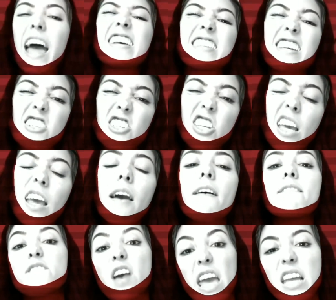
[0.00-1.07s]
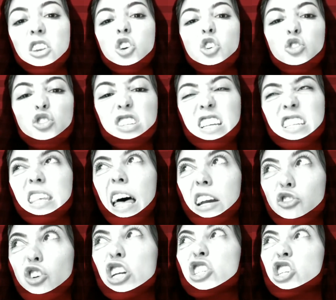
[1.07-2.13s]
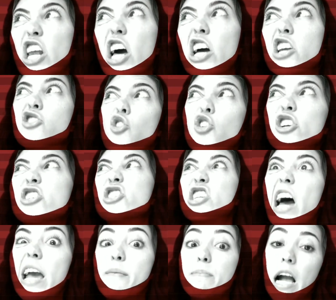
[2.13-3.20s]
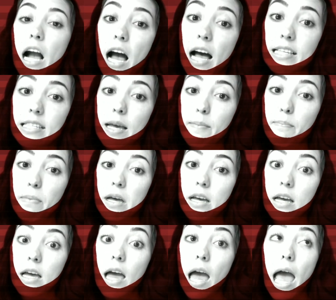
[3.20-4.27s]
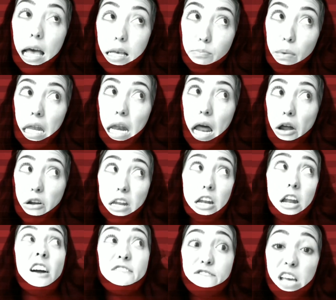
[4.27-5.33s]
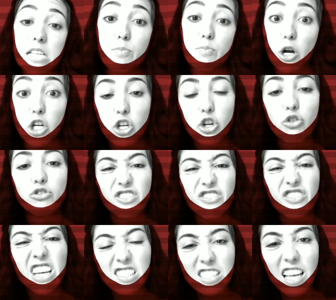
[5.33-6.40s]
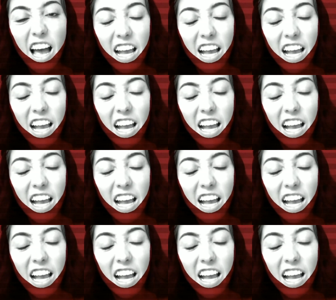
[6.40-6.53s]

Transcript: Essentially, fake news is like Regina George type gossip, as played out in our Facebook newsfeed